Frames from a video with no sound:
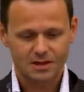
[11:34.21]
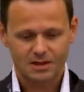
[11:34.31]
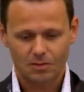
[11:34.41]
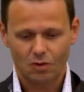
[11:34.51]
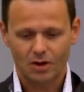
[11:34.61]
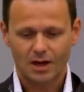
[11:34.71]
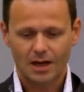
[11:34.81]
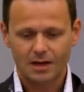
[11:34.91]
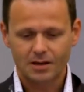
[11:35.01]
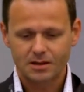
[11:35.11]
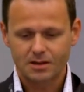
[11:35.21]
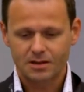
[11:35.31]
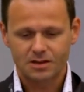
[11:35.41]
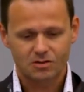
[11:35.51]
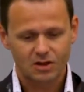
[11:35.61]
somewhere, and
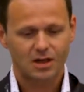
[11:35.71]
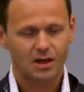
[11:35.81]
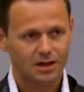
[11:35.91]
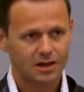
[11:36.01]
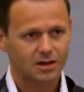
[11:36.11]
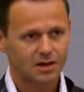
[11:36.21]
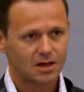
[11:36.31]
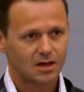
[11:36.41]
the street lighting